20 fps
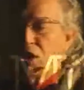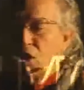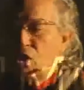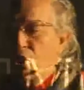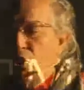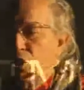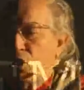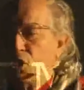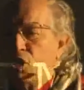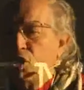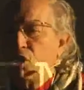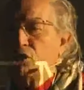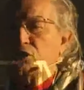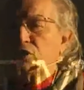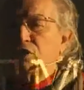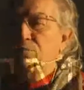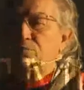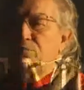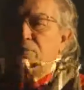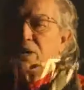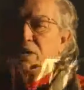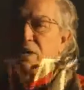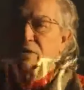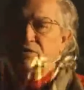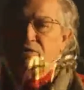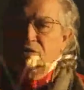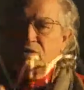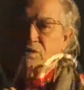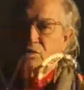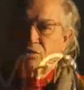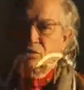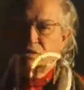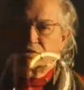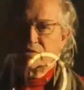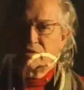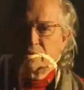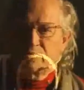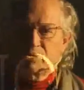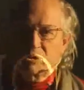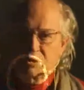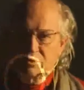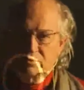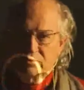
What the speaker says: all the benefit of this family.